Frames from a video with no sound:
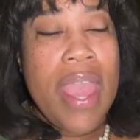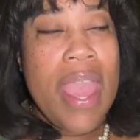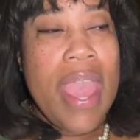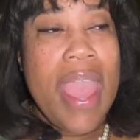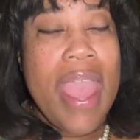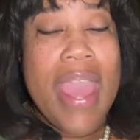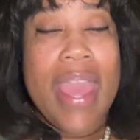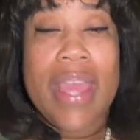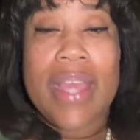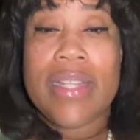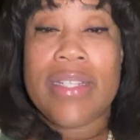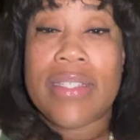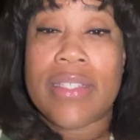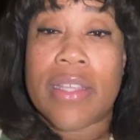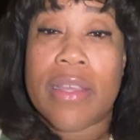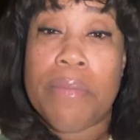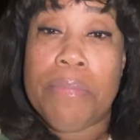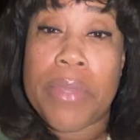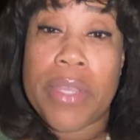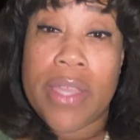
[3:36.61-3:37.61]
And
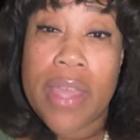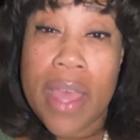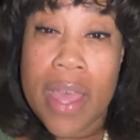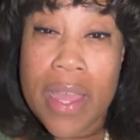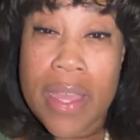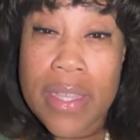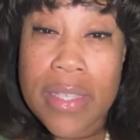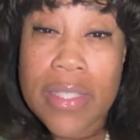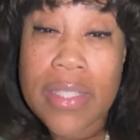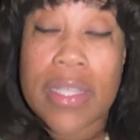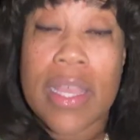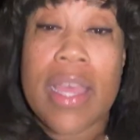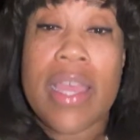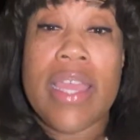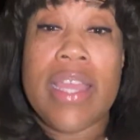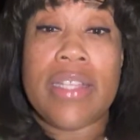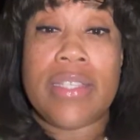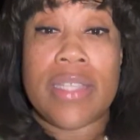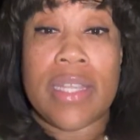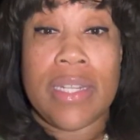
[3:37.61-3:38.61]
because
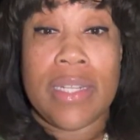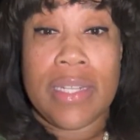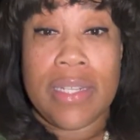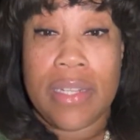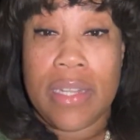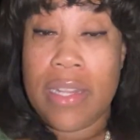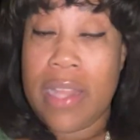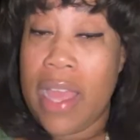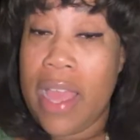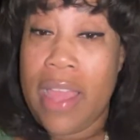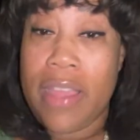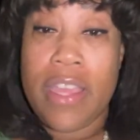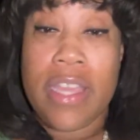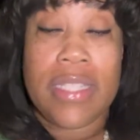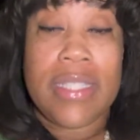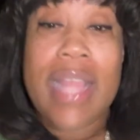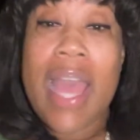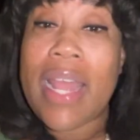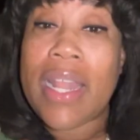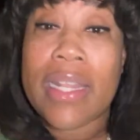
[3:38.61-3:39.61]
it's
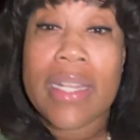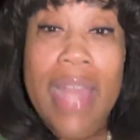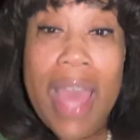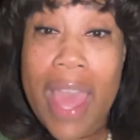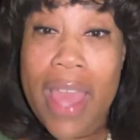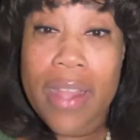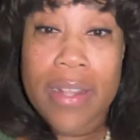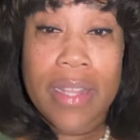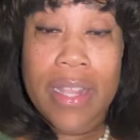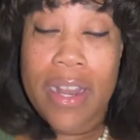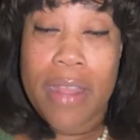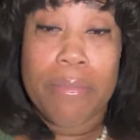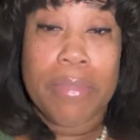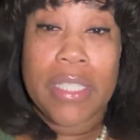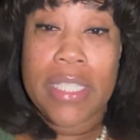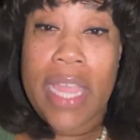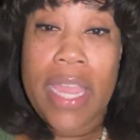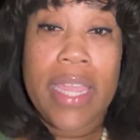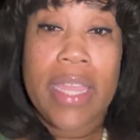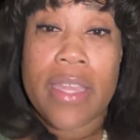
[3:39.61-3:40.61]
not a lot that I'm
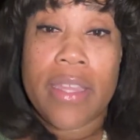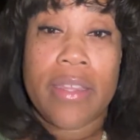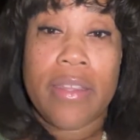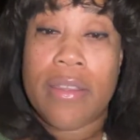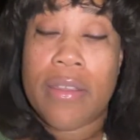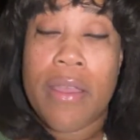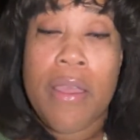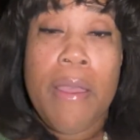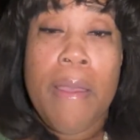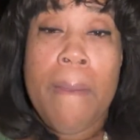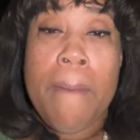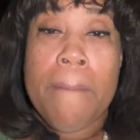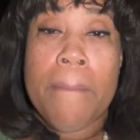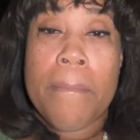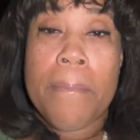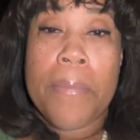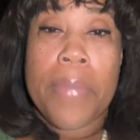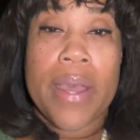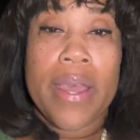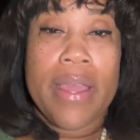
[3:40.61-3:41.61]
saying,
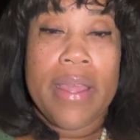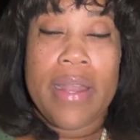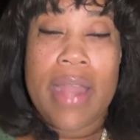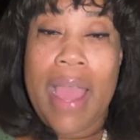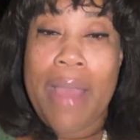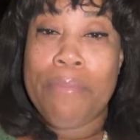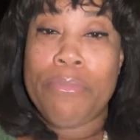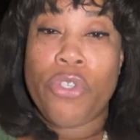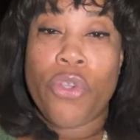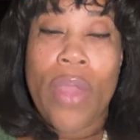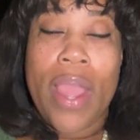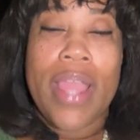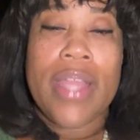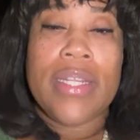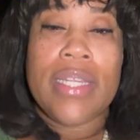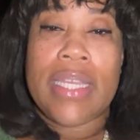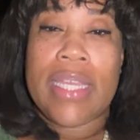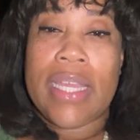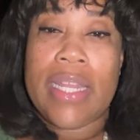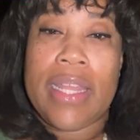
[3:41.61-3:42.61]
but I'm trying to
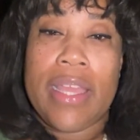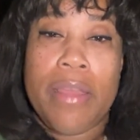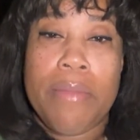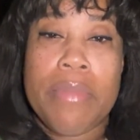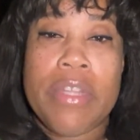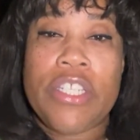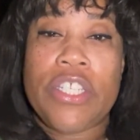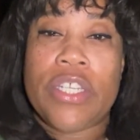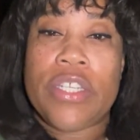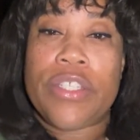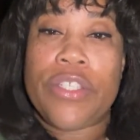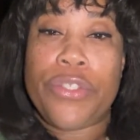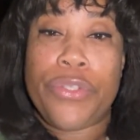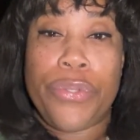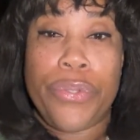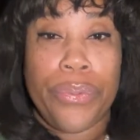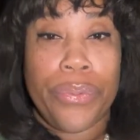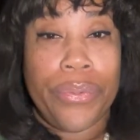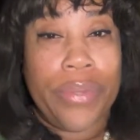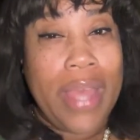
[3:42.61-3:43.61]
get images
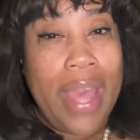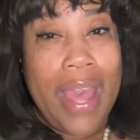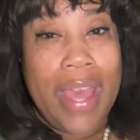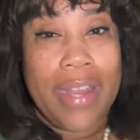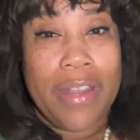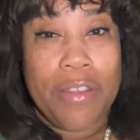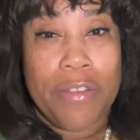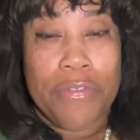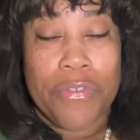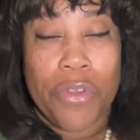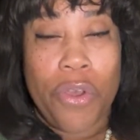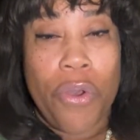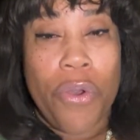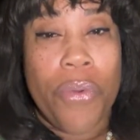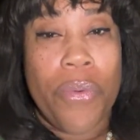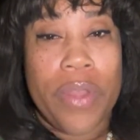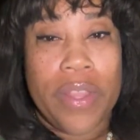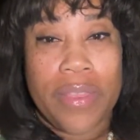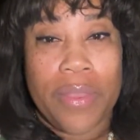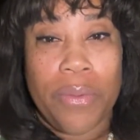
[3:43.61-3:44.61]
to kind of go
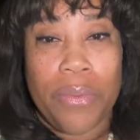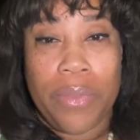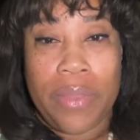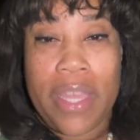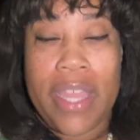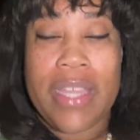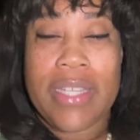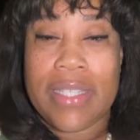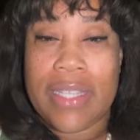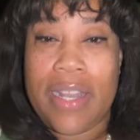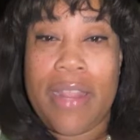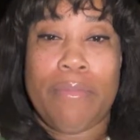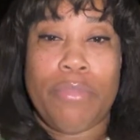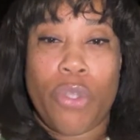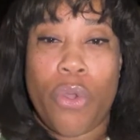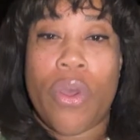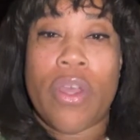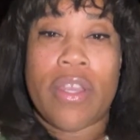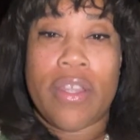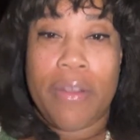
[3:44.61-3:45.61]
with the things that I'm
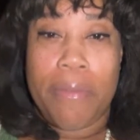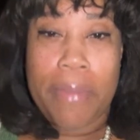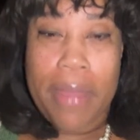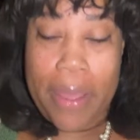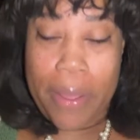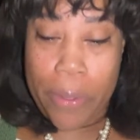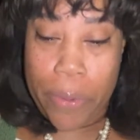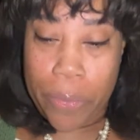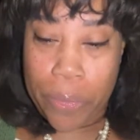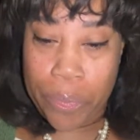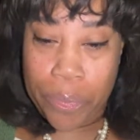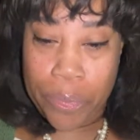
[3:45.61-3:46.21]
talking about.